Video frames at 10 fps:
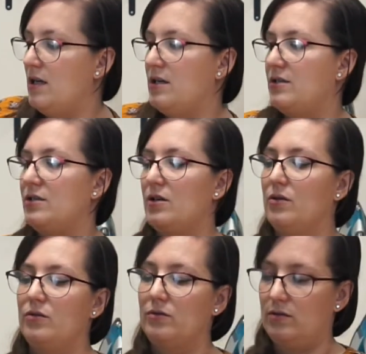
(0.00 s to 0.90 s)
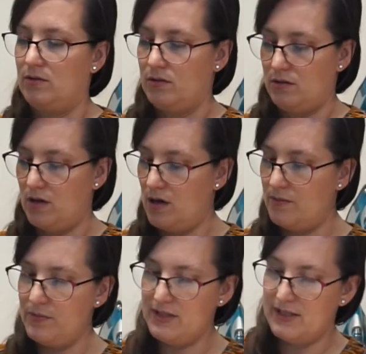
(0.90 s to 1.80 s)
So
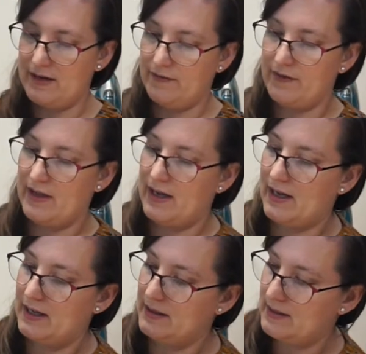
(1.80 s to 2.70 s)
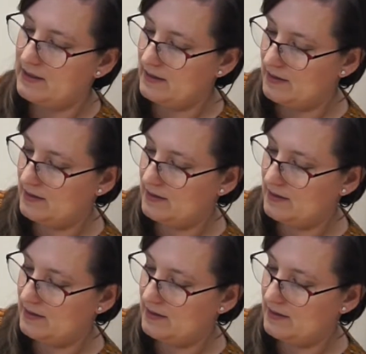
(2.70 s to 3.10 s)
compensate for that,